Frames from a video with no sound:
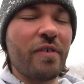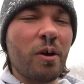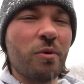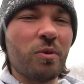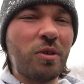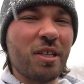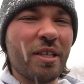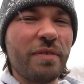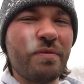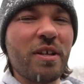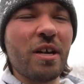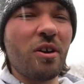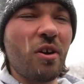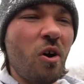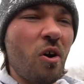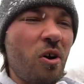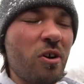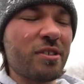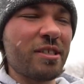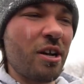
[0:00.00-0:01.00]
I will leave that
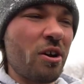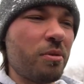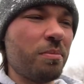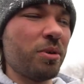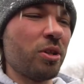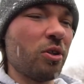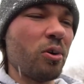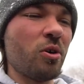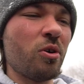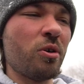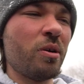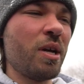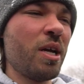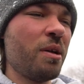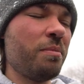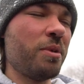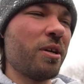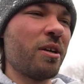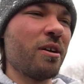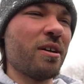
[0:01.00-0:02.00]
all down below
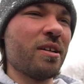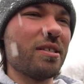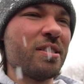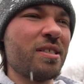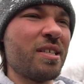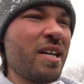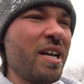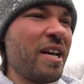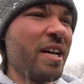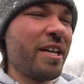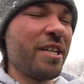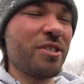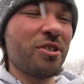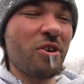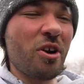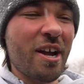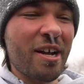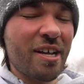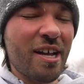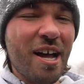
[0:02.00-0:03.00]
because he's a
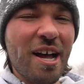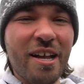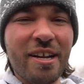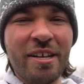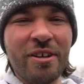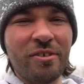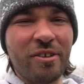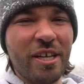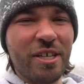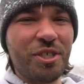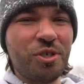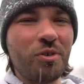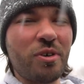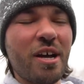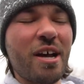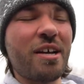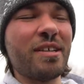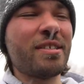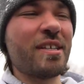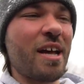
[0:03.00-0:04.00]
great guide. He'll get you
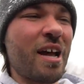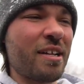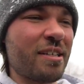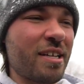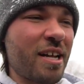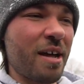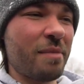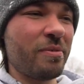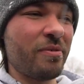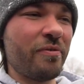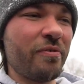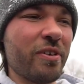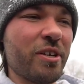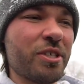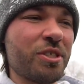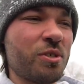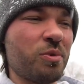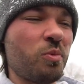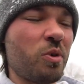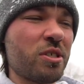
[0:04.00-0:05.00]
guys on top of
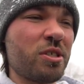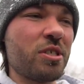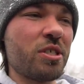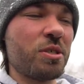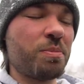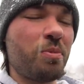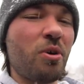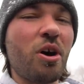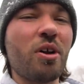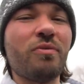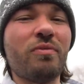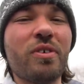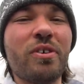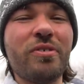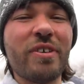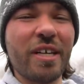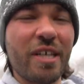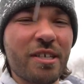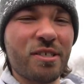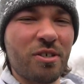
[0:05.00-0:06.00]
fish. And once the spawn
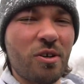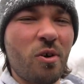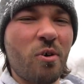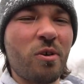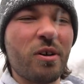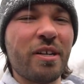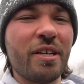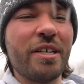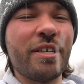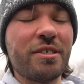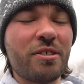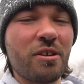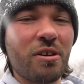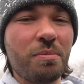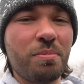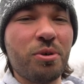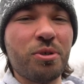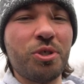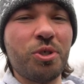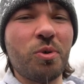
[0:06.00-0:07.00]
really gets going, he's going
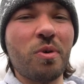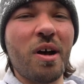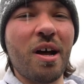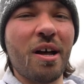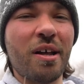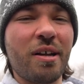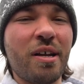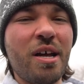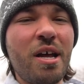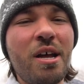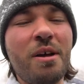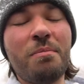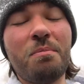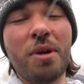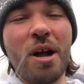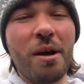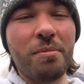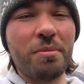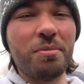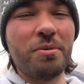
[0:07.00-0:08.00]
to put you on
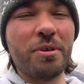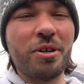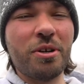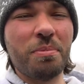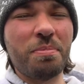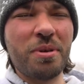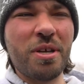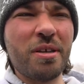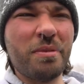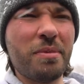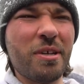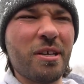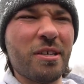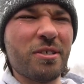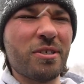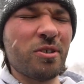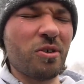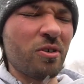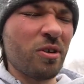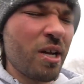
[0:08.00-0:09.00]
probably your
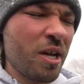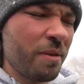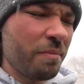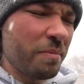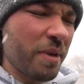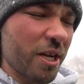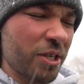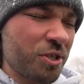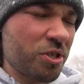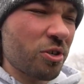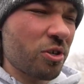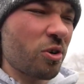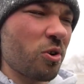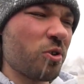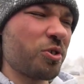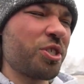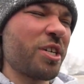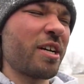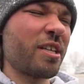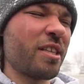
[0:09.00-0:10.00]
PB. So make sure to
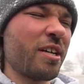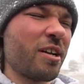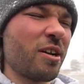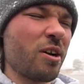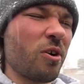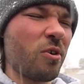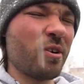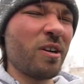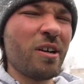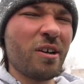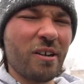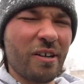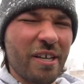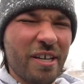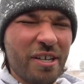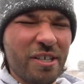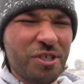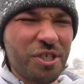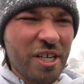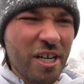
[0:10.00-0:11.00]
go check that out.
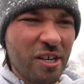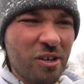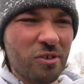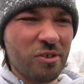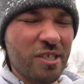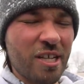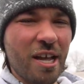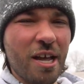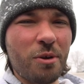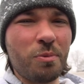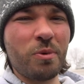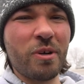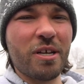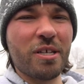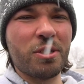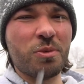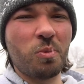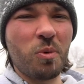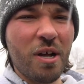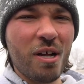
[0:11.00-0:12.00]
Again, check out Tide we
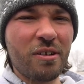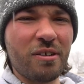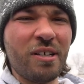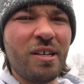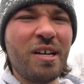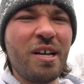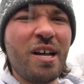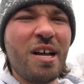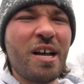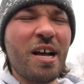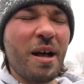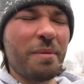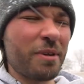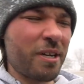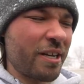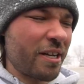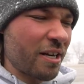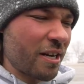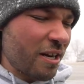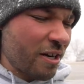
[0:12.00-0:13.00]
as well. I'm going
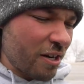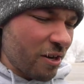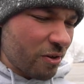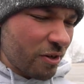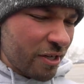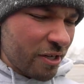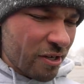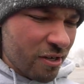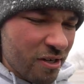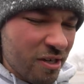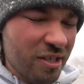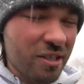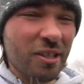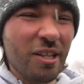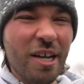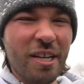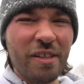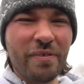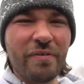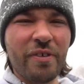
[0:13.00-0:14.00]
to get on out of here.
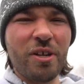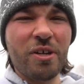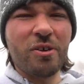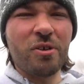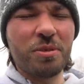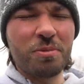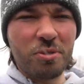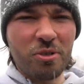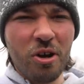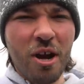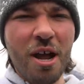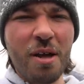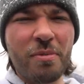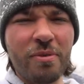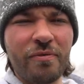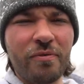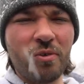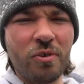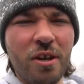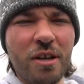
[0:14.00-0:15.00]
Like the video, subscribe
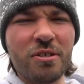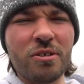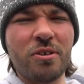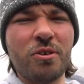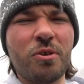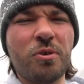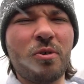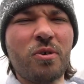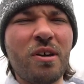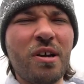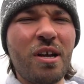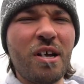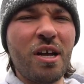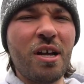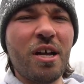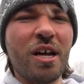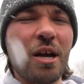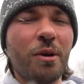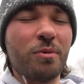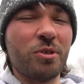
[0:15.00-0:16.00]
if you guys are new.
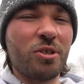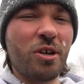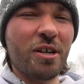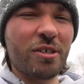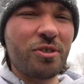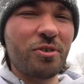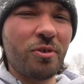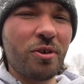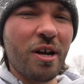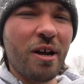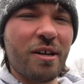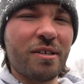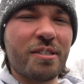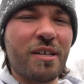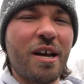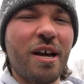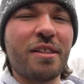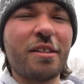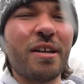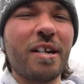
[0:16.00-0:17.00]
I will talk to you guys
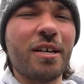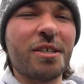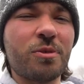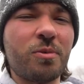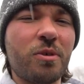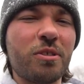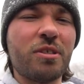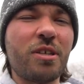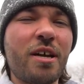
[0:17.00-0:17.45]
on the next one.